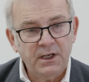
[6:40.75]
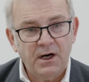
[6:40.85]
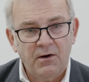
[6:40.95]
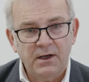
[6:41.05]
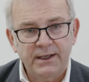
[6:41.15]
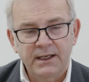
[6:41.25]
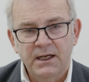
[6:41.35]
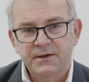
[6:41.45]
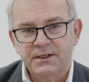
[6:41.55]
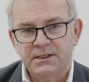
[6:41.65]
but are
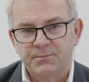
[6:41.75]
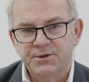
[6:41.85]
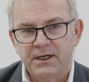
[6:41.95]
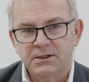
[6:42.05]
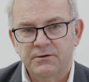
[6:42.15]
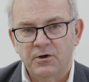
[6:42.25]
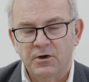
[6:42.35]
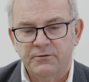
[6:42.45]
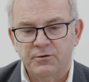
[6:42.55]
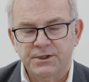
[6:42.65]
currently the subject
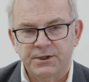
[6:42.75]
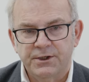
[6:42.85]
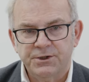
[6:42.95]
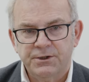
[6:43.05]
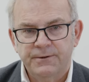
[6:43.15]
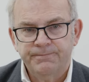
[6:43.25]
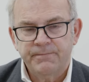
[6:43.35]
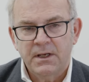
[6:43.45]
of a lot of research.